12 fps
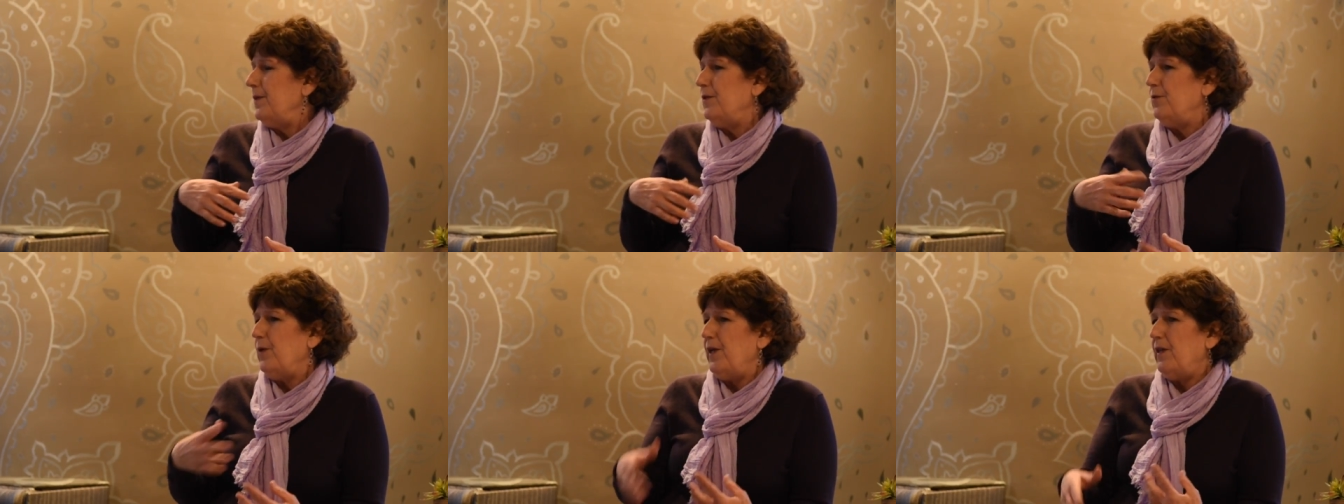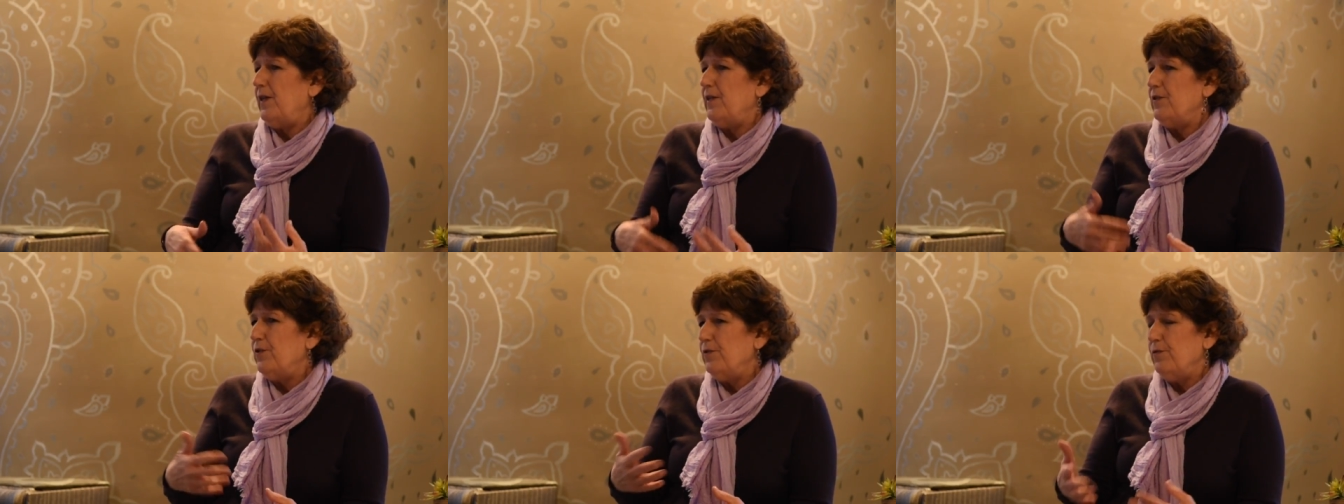do
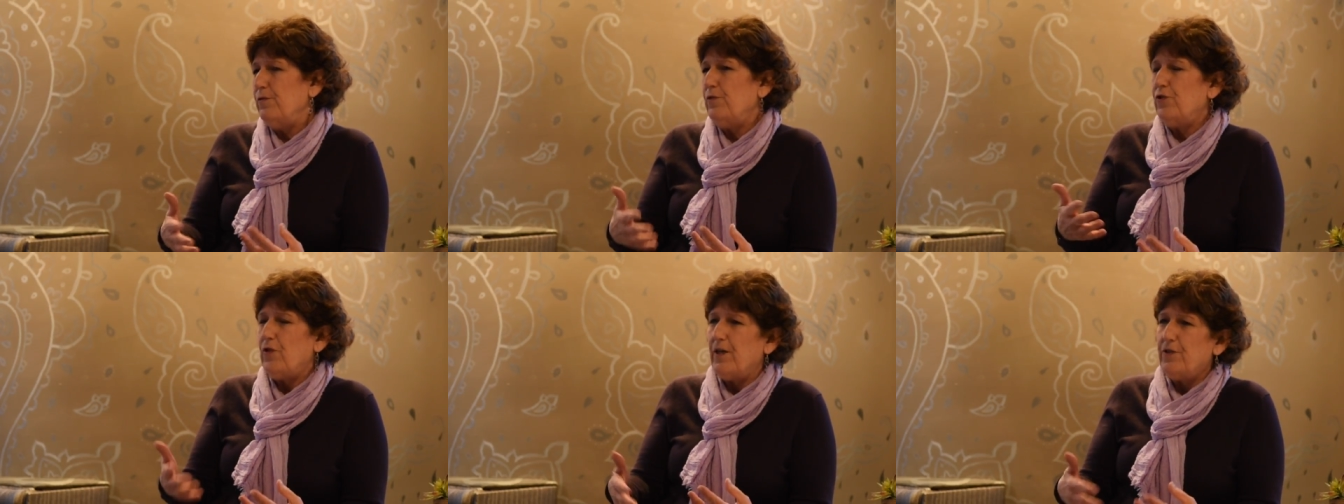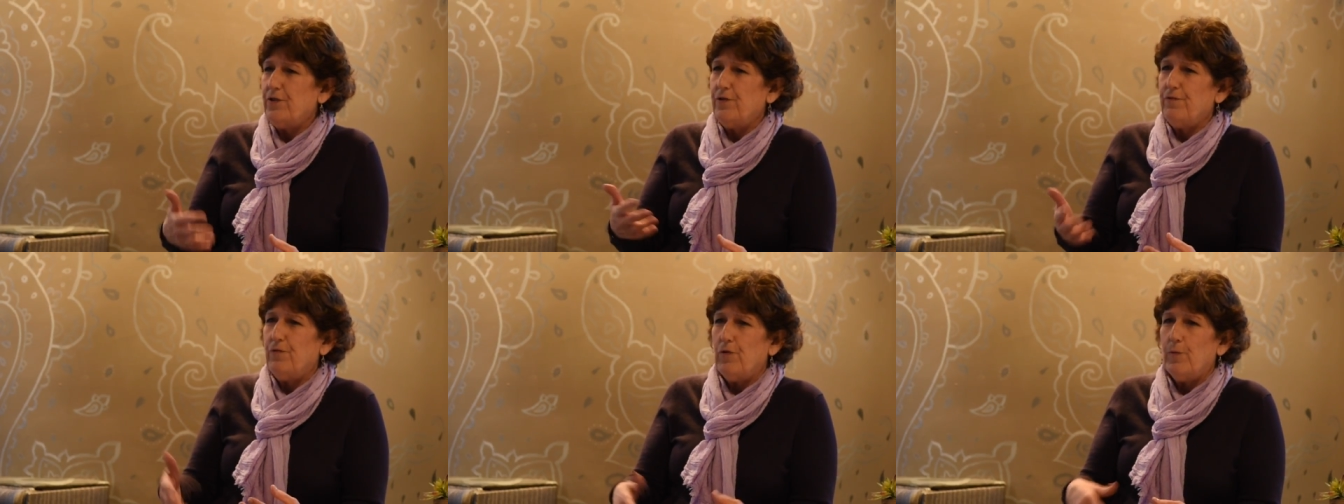anything too structured
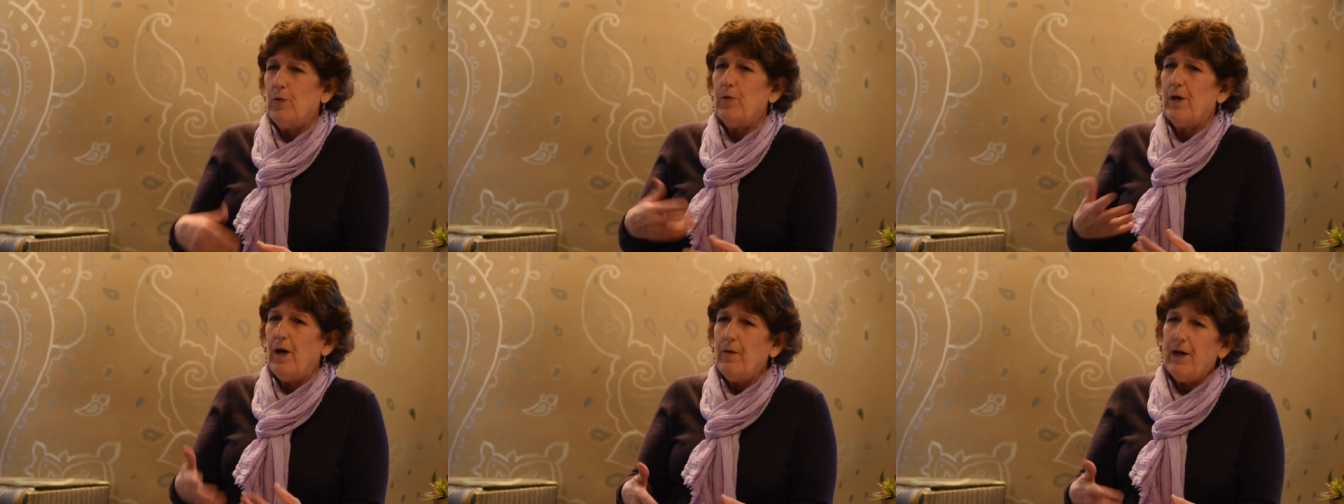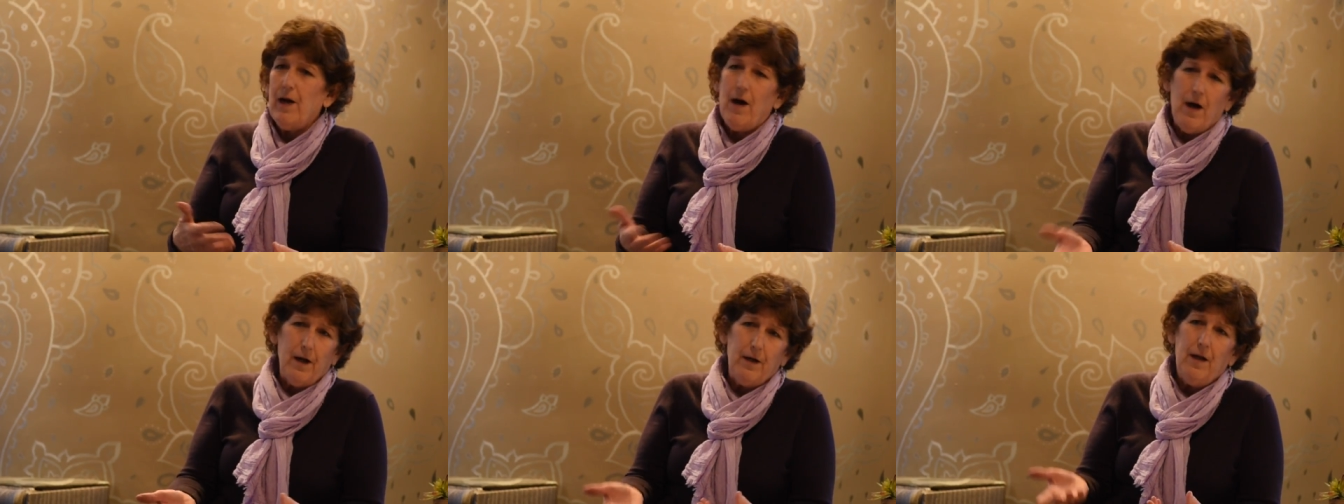or formal were going
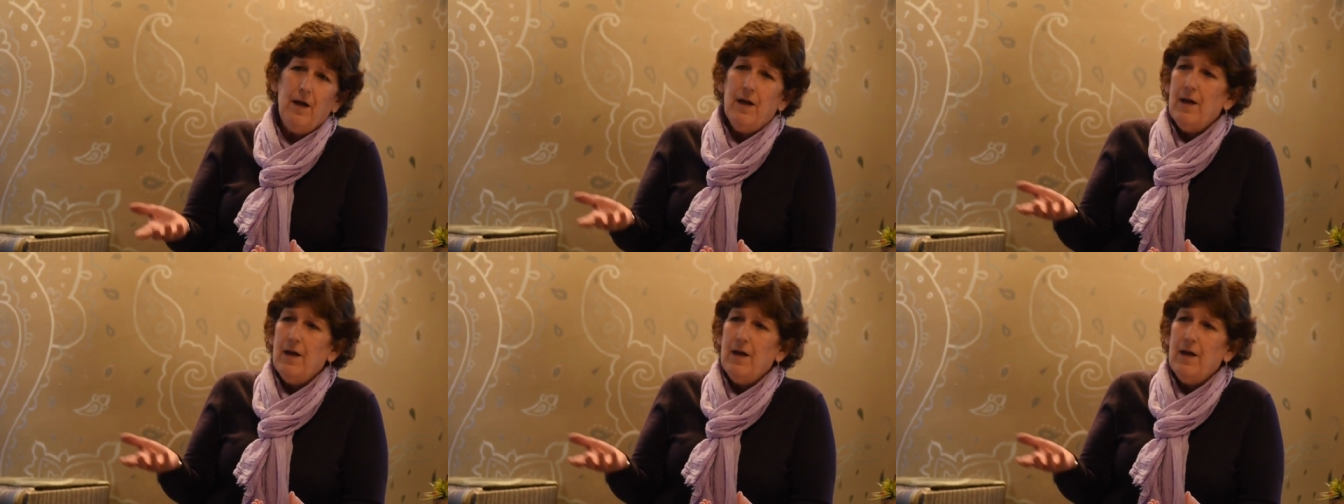on